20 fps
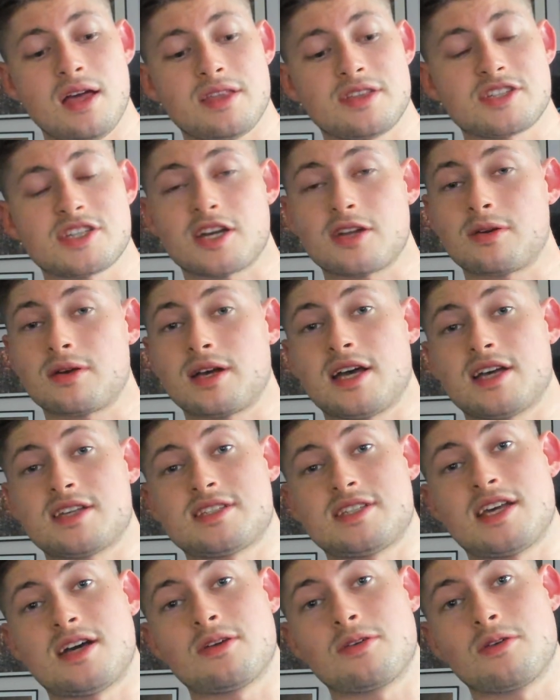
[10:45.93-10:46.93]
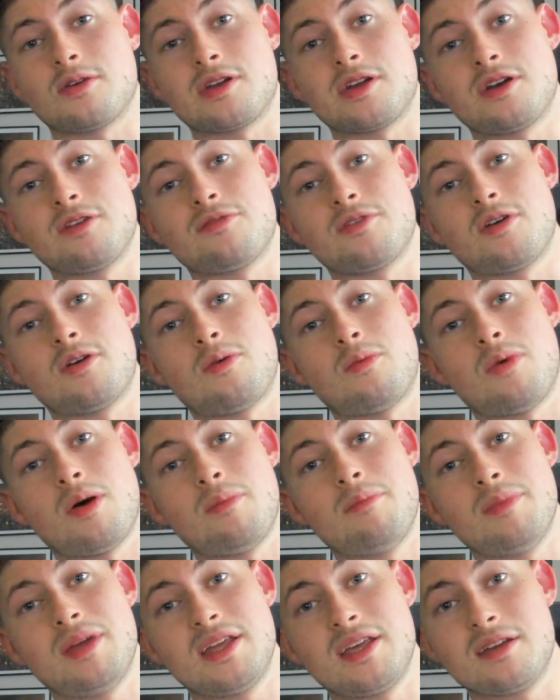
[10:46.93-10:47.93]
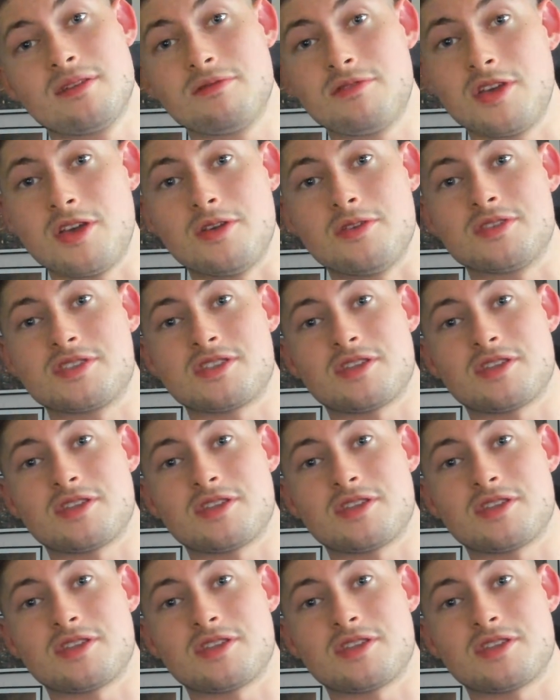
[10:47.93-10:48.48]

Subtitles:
the channel has now gone over 1 million views.